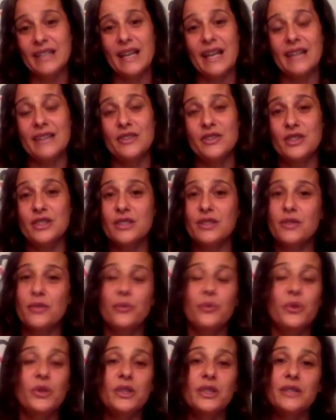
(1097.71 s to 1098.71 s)
And just
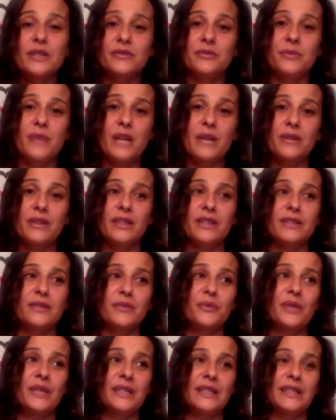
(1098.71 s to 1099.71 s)
word of mouth is
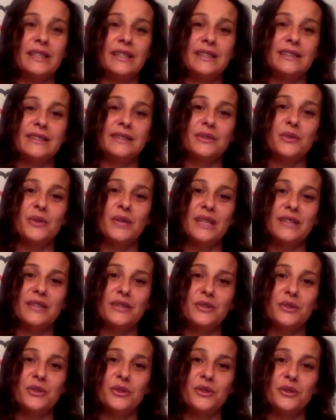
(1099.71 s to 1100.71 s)
what is going
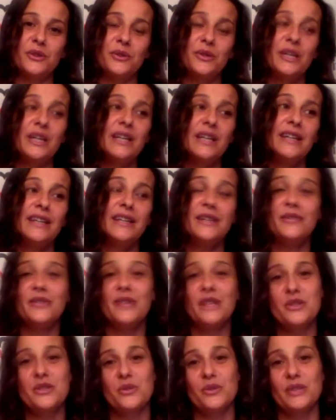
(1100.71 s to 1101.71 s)
to
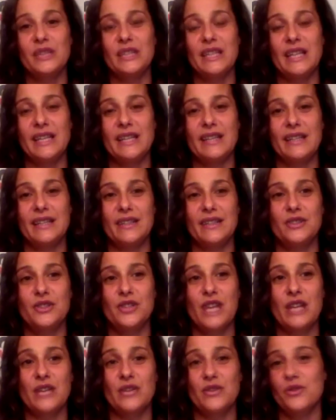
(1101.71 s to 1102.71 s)
eventually, I think,
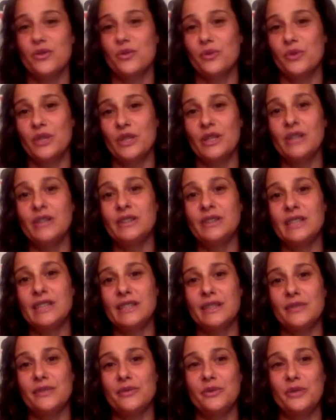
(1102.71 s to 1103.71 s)
change the world. And
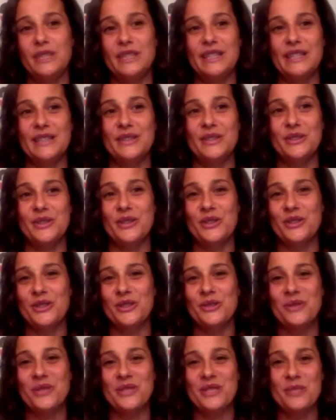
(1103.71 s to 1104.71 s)
if we can start
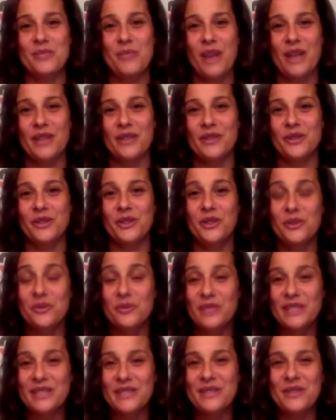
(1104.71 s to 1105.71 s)
to inspire
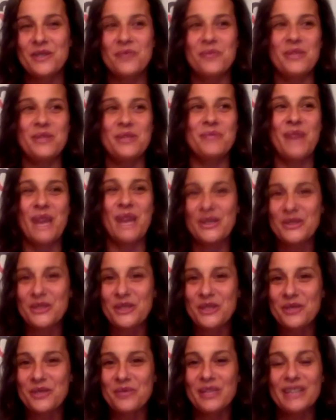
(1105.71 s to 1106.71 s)
humans to be better
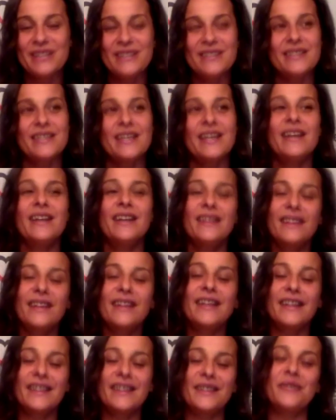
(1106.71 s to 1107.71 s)
humans, then
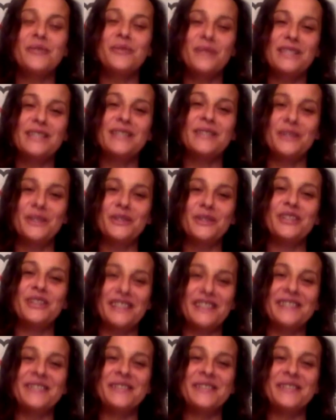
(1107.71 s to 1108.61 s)
I think we did a good thing.